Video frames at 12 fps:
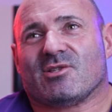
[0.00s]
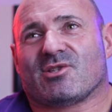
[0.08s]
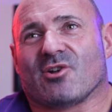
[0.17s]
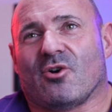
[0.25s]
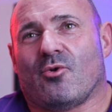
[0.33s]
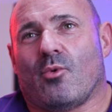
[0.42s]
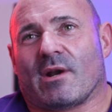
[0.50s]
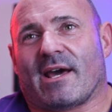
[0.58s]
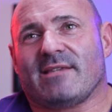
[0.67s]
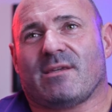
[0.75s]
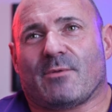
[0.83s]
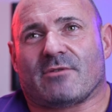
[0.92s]
So what
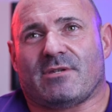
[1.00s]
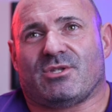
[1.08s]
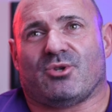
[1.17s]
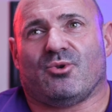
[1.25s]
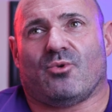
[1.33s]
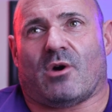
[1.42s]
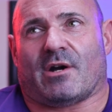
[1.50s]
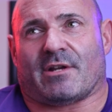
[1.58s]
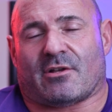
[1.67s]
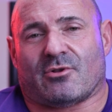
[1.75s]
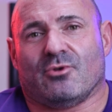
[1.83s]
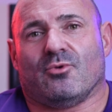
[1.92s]
I typically do
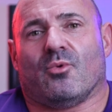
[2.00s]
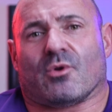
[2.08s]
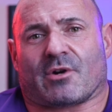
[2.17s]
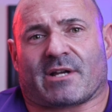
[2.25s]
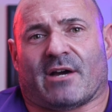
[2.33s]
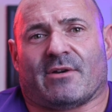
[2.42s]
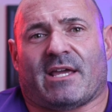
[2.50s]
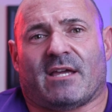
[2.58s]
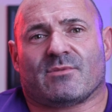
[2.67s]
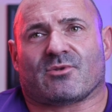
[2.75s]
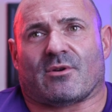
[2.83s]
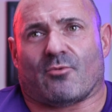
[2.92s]
on a glute workout,
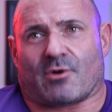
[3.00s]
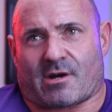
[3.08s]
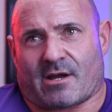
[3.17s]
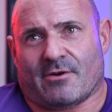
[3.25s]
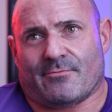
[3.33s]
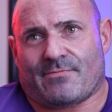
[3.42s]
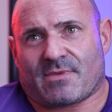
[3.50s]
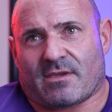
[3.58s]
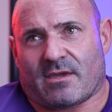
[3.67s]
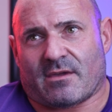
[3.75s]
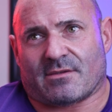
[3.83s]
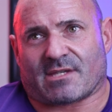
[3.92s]
hamstring workout,
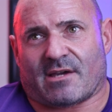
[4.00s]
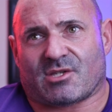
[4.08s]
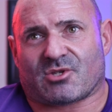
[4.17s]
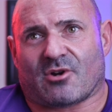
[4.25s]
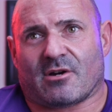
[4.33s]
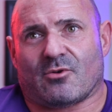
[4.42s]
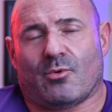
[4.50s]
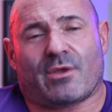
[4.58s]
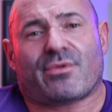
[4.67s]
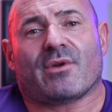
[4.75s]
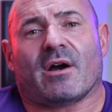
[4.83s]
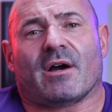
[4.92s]
is I start
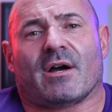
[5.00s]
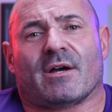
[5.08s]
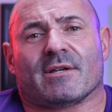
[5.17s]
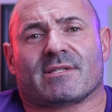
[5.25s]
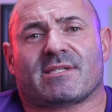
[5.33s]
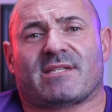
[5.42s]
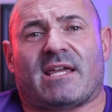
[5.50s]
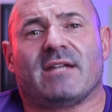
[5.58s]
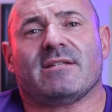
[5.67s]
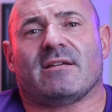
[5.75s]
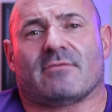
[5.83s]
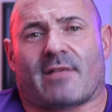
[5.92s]
with
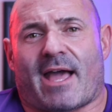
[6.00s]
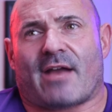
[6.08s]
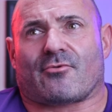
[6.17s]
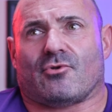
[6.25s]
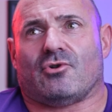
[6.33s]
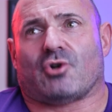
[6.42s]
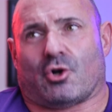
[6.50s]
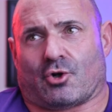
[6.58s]
standing lateral